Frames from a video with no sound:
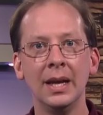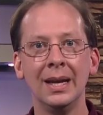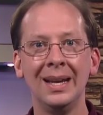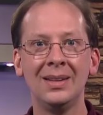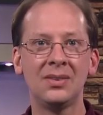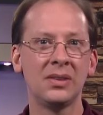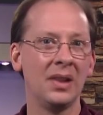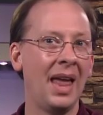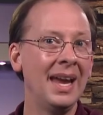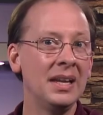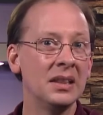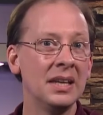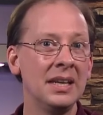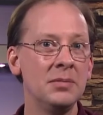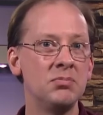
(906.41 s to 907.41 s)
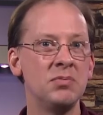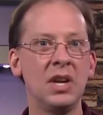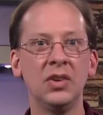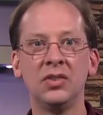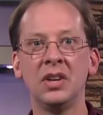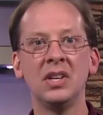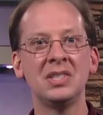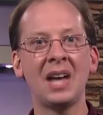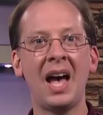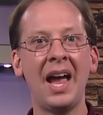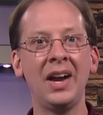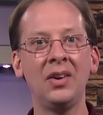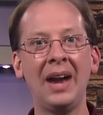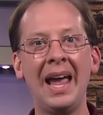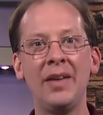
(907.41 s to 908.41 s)
It's likely there's an
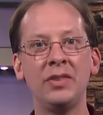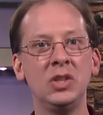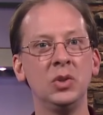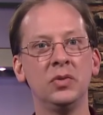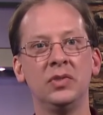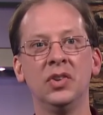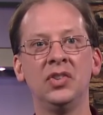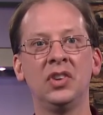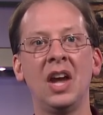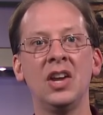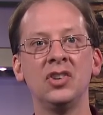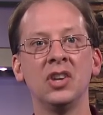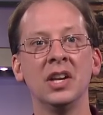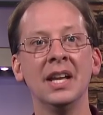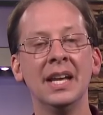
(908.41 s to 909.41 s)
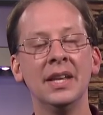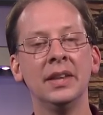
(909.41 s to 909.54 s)
entire avenue of discussion